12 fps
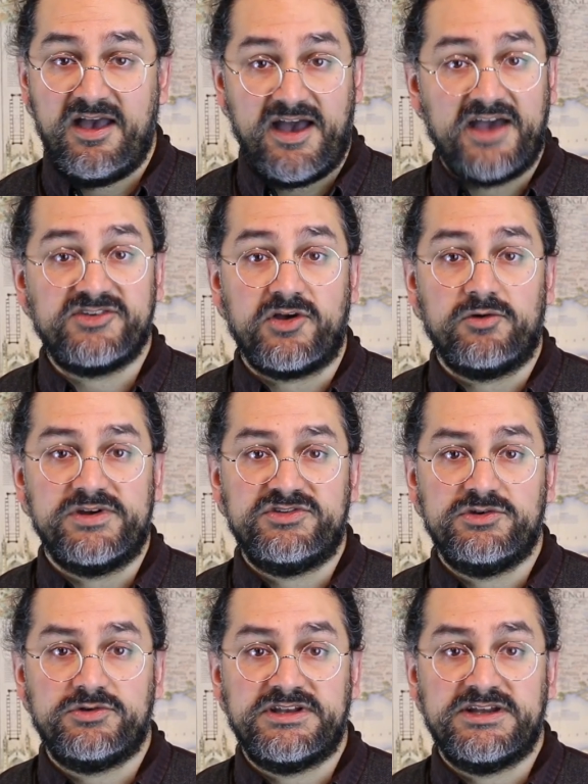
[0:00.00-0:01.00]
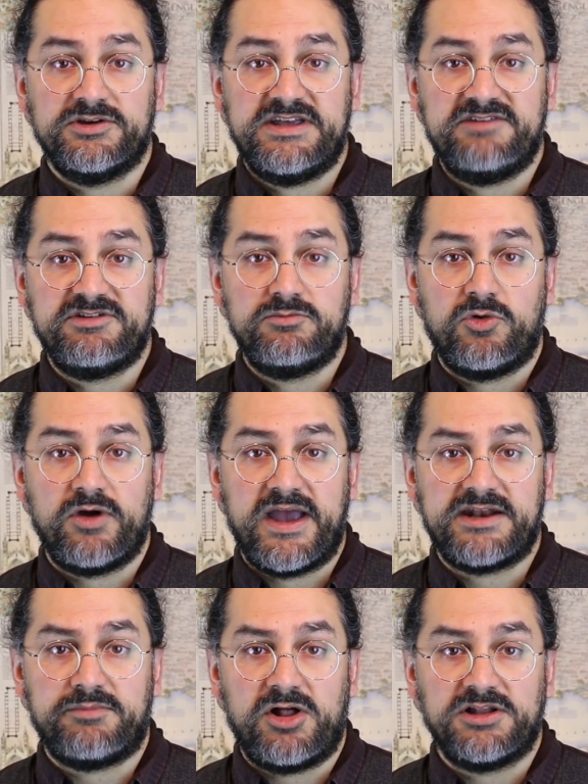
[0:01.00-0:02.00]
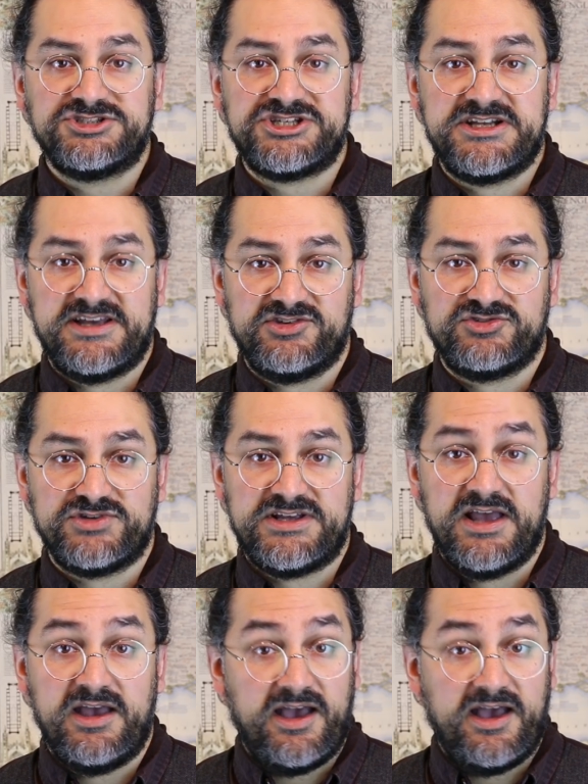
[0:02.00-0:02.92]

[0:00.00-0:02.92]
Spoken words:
As always, you can hear even more etymology and history,